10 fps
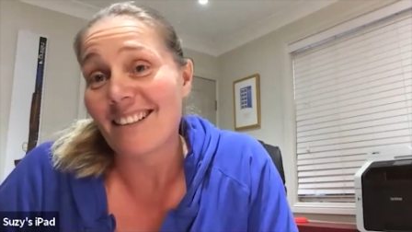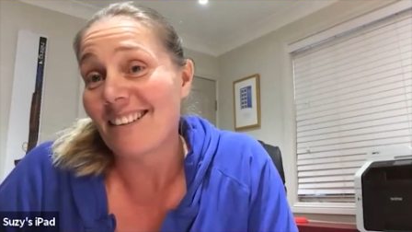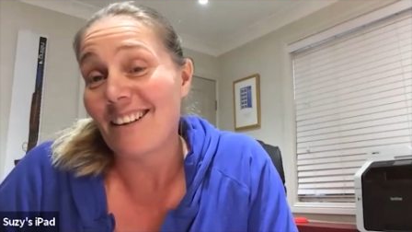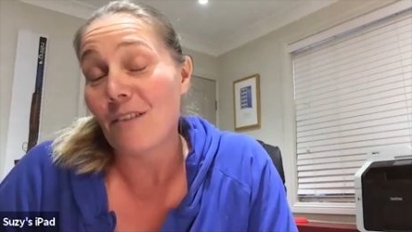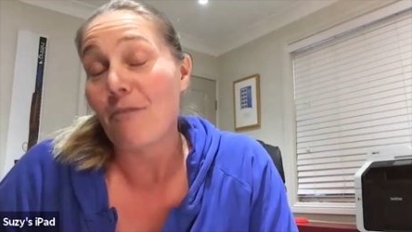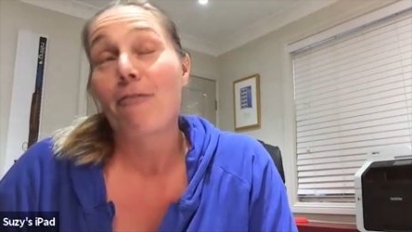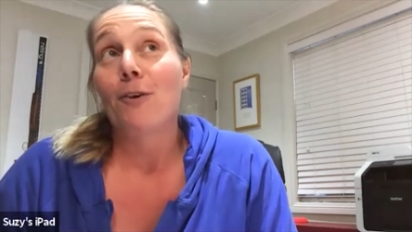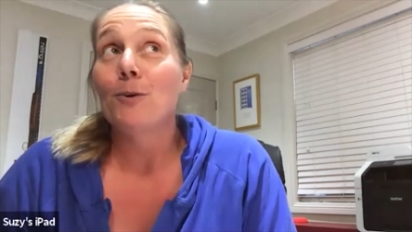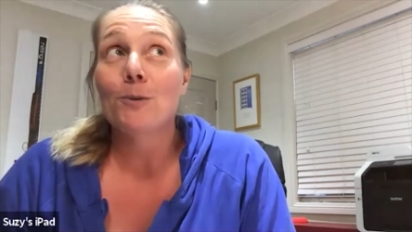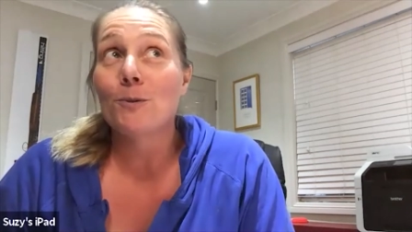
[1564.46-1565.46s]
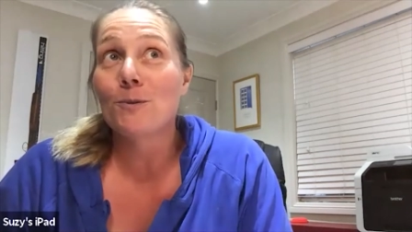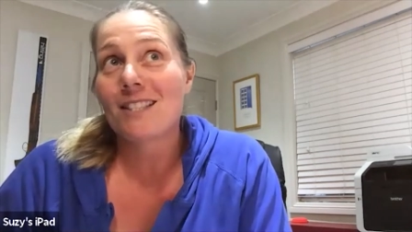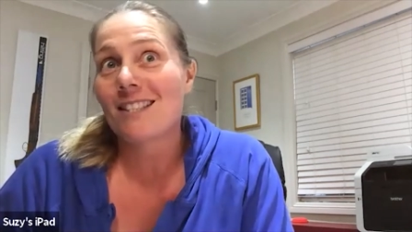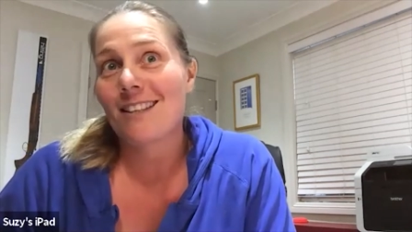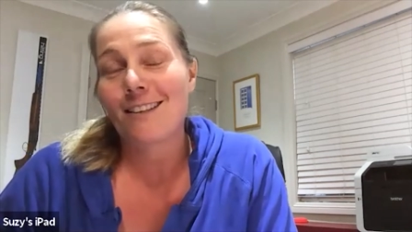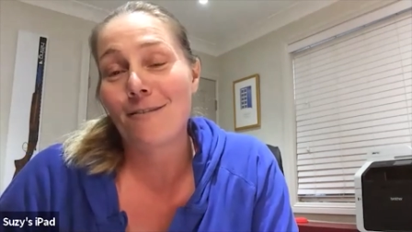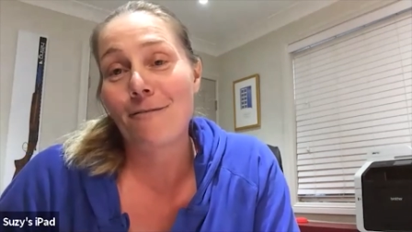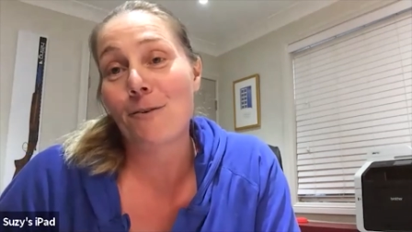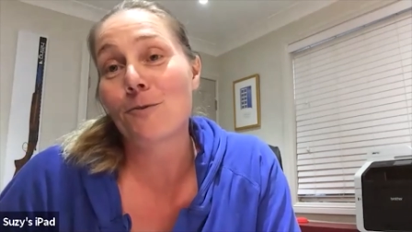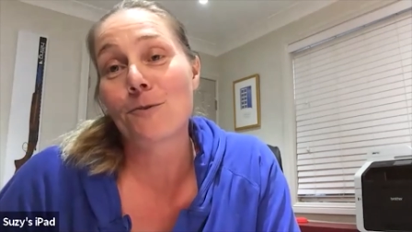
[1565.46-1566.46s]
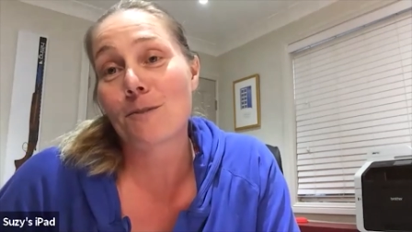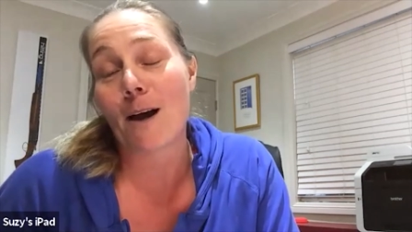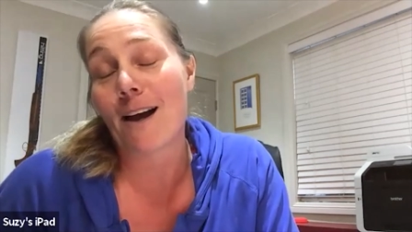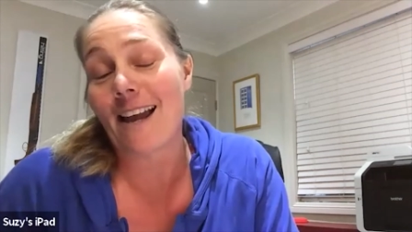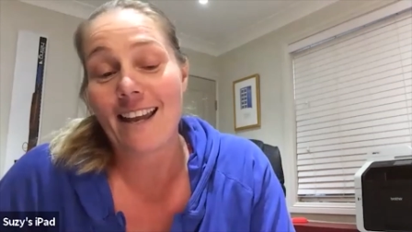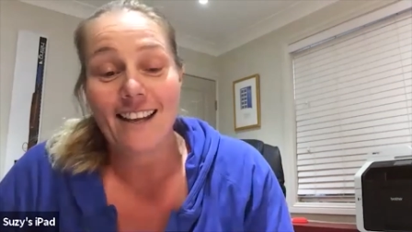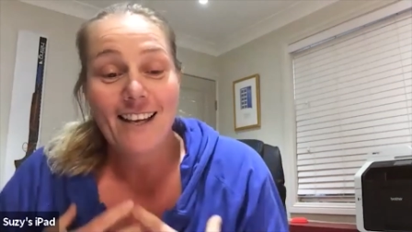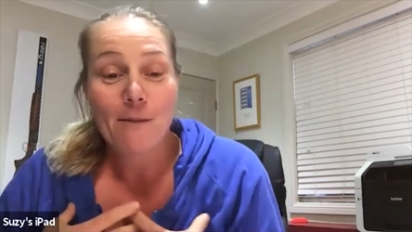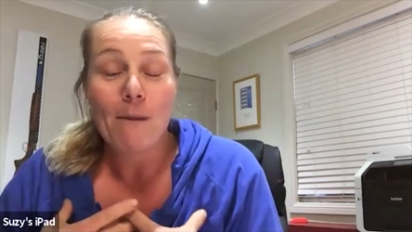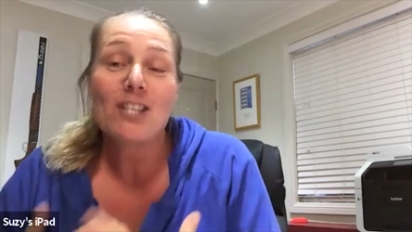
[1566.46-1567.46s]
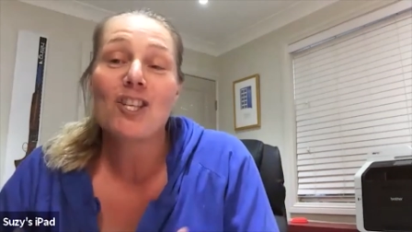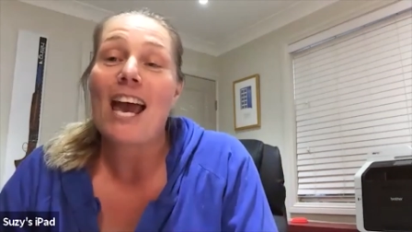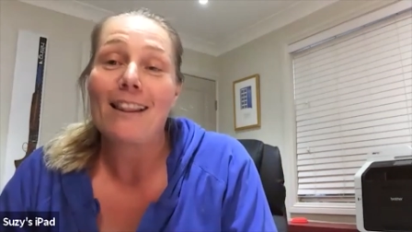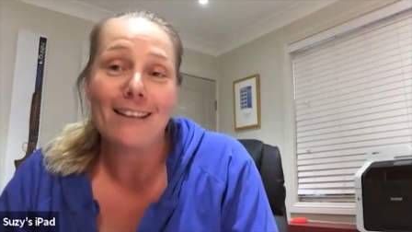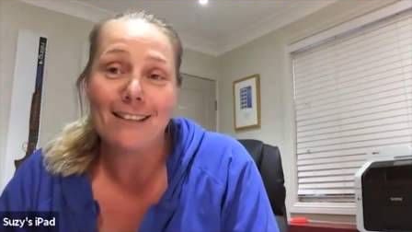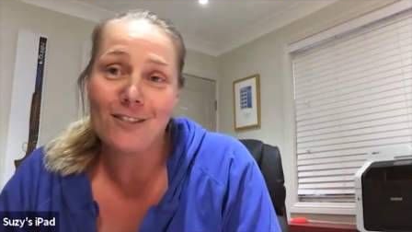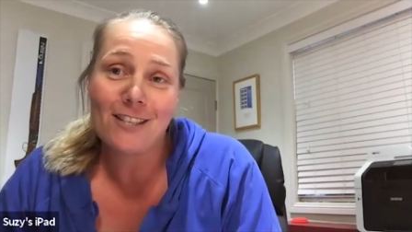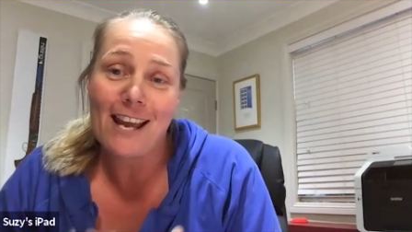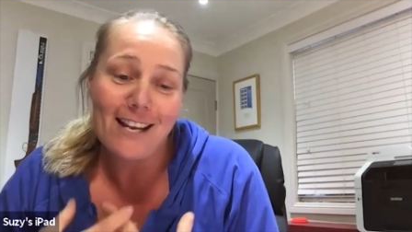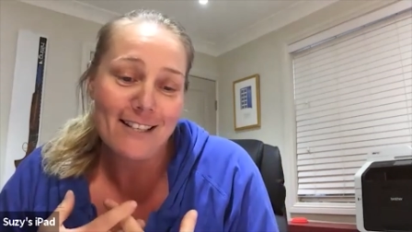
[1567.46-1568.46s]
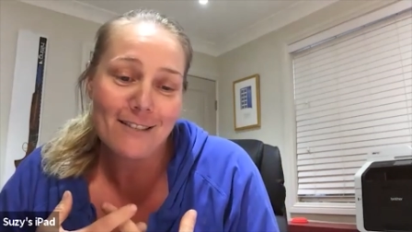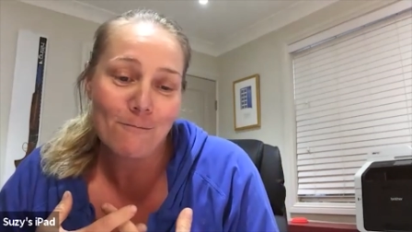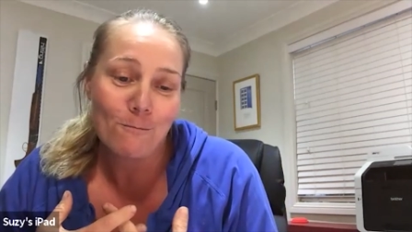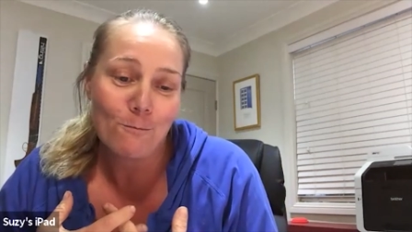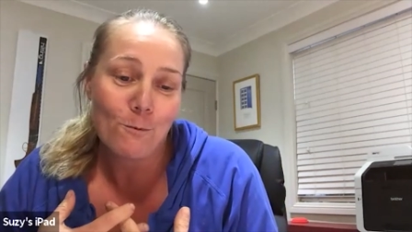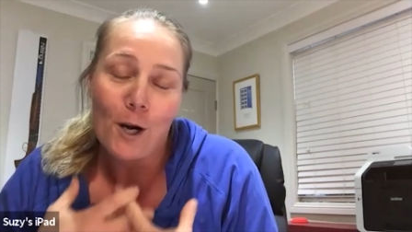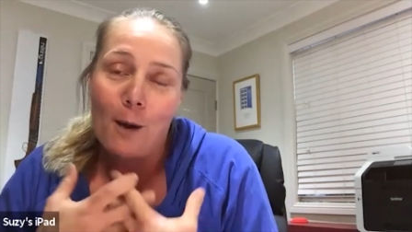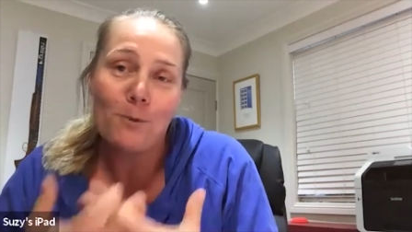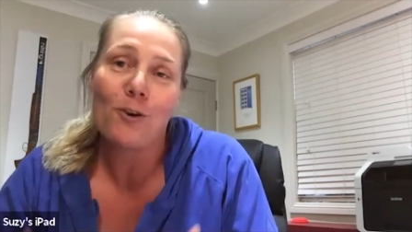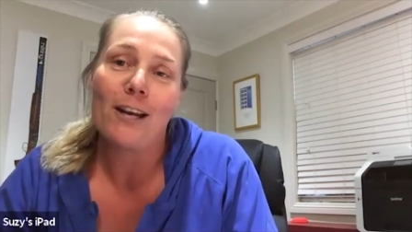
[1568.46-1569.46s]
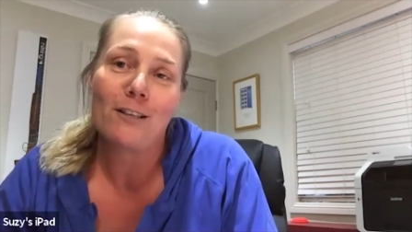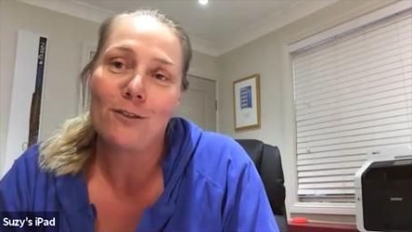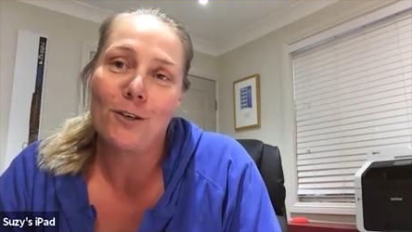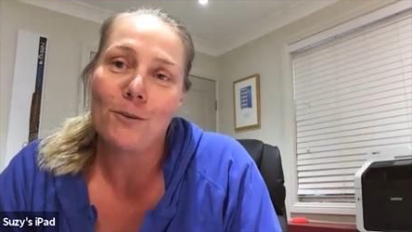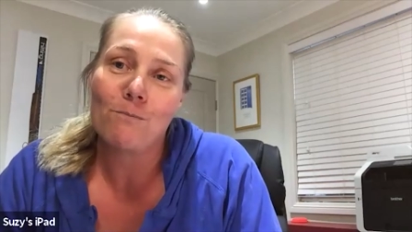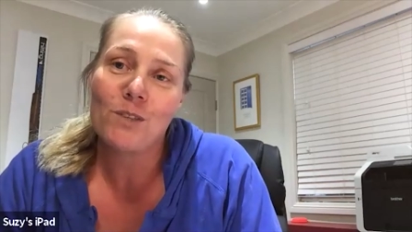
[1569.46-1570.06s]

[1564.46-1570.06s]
it and it fuels fuels my my challenge and what I'm trying to do.